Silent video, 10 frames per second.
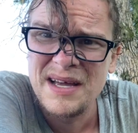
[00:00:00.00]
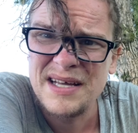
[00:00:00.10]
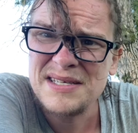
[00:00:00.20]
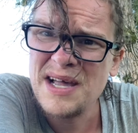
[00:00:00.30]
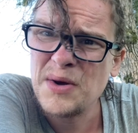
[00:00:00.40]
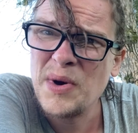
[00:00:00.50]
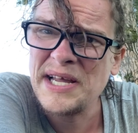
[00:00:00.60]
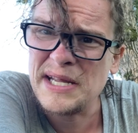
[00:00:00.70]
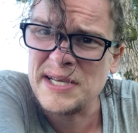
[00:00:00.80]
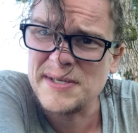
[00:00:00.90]
It's not
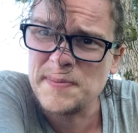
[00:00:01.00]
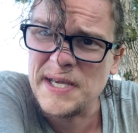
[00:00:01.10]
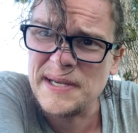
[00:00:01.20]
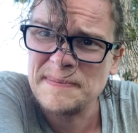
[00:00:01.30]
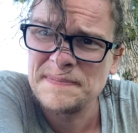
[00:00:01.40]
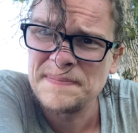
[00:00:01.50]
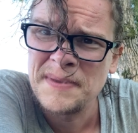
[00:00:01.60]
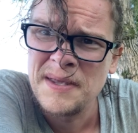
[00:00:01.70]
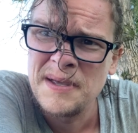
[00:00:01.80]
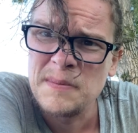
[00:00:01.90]
quite ESP,
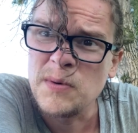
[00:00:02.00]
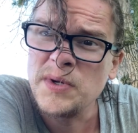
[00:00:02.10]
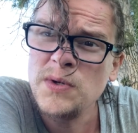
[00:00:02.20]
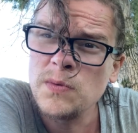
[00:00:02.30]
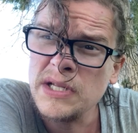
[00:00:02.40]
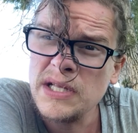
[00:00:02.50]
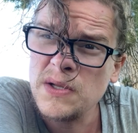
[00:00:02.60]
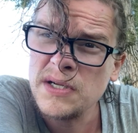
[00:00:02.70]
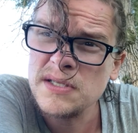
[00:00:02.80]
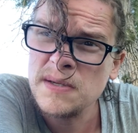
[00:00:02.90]
but when you really
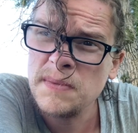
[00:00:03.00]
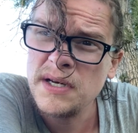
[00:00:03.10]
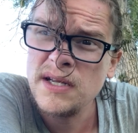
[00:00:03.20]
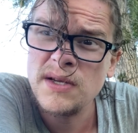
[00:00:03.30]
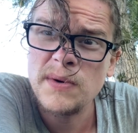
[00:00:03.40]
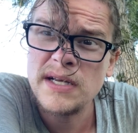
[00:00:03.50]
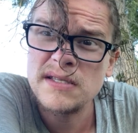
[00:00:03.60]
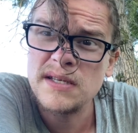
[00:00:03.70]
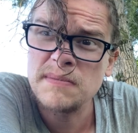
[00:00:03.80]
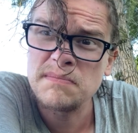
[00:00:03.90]
look at somebody and you
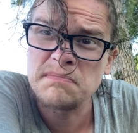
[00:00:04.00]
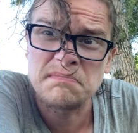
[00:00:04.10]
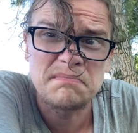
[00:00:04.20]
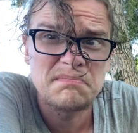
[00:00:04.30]
ask them